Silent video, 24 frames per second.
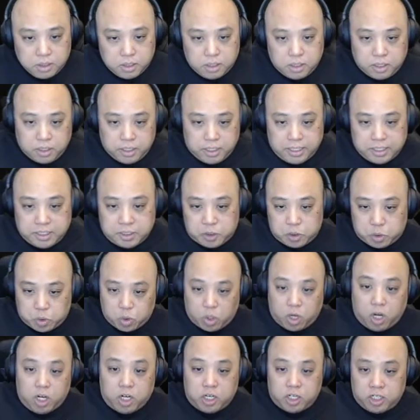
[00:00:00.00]
the
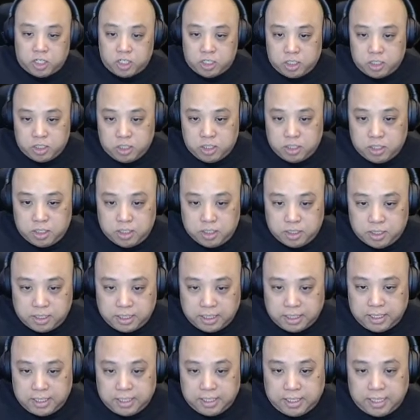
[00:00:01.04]
stronger
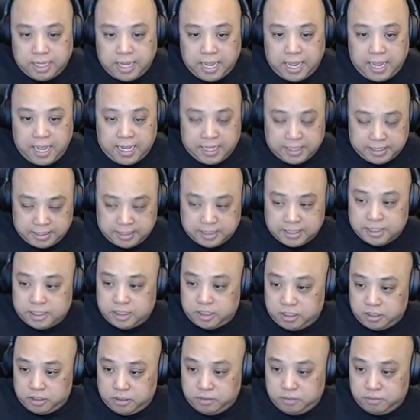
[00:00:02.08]
the acid is.